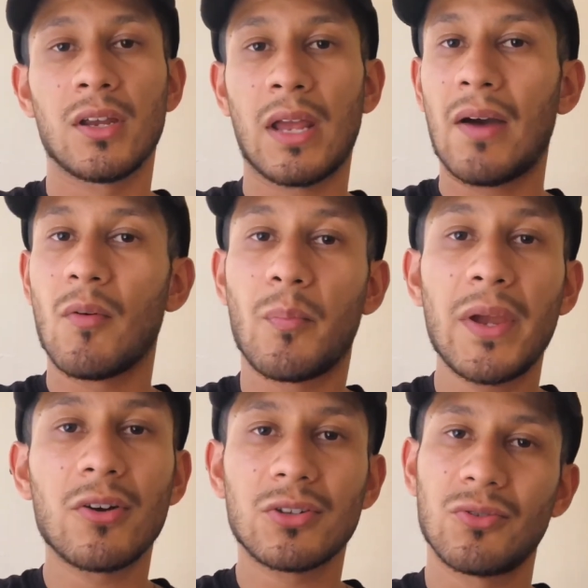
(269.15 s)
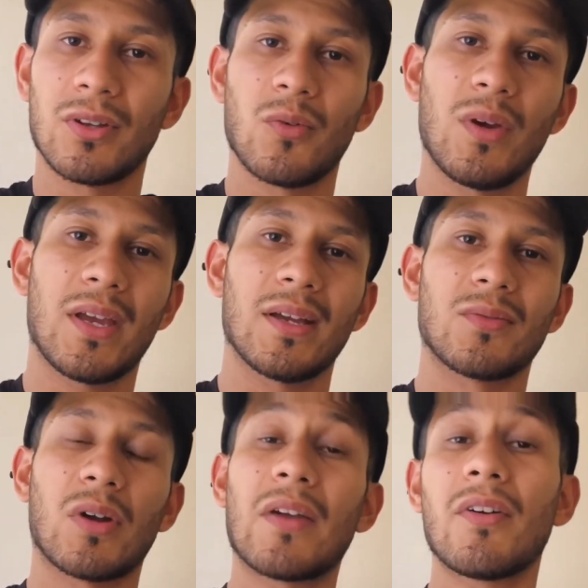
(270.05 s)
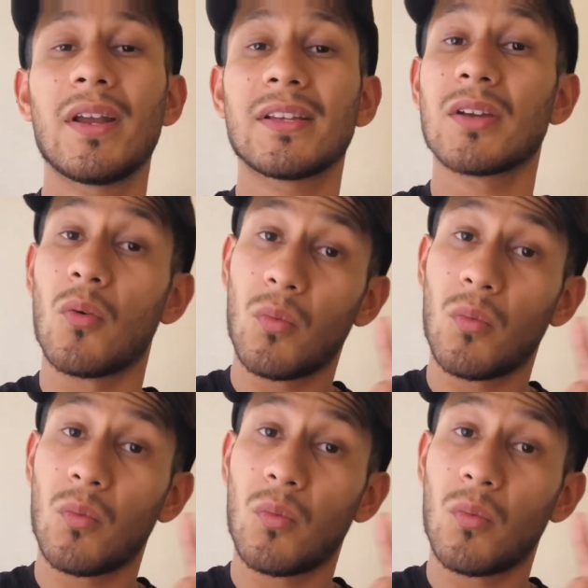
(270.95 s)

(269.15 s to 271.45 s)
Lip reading: you have a beer or two on the weekends, whatever it is,